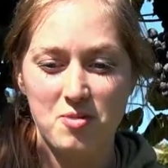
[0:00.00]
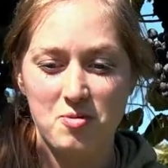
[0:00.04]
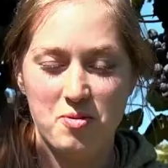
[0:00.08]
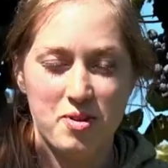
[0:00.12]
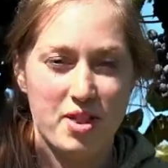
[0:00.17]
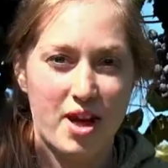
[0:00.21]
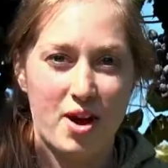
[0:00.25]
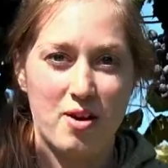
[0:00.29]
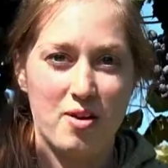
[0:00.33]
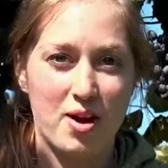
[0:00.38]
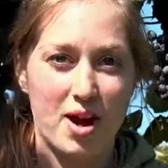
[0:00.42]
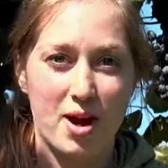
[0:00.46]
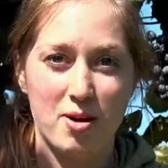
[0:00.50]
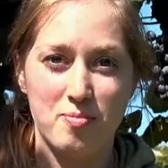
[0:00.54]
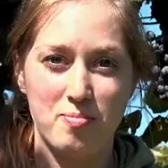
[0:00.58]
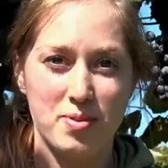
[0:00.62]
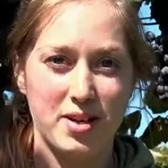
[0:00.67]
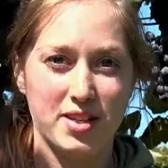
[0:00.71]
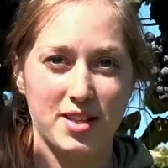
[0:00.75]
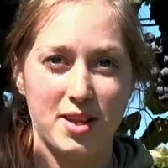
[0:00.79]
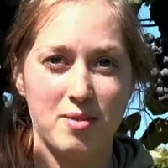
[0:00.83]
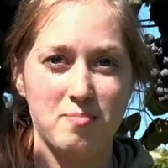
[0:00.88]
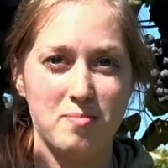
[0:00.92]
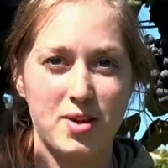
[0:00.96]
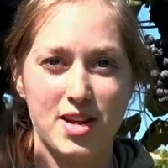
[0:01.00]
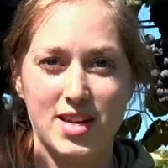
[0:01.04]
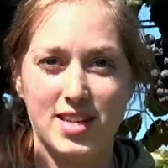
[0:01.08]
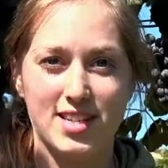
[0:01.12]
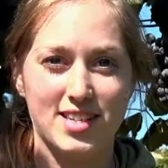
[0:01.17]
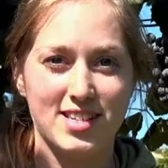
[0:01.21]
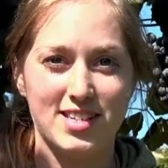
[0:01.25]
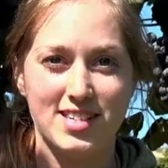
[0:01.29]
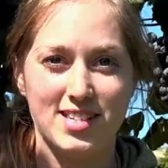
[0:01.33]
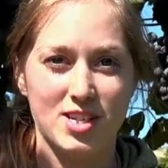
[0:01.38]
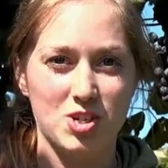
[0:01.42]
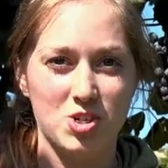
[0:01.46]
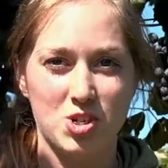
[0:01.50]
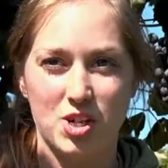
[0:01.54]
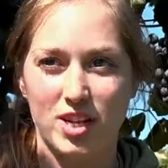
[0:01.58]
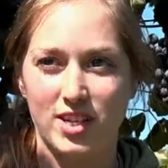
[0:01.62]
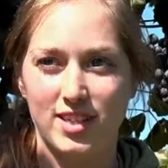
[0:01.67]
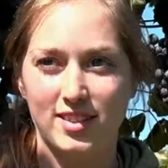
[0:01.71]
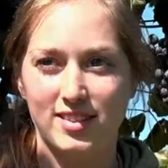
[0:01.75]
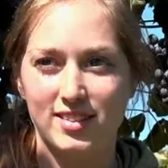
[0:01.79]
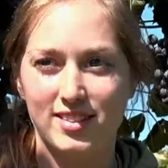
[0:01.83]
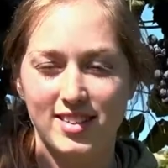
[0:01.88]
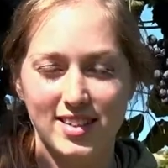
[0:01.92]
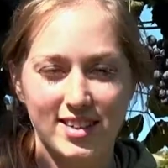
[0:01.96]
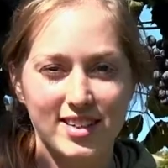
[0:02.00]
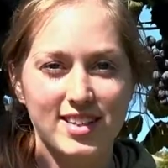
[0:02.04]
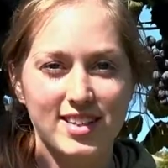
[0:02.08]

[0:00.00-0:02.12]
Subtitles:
without helping them make a decision,